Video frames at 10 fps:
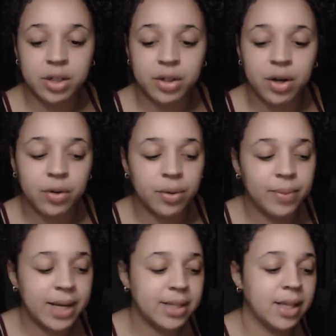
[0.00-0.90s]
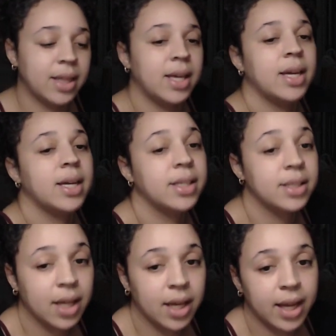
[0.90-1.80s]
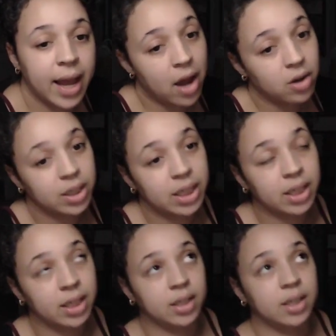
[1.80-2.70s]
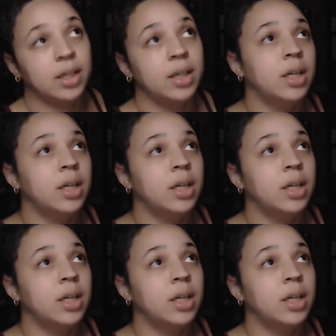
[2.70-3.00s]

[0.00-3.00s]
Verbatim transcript: you know, the basic things like counting,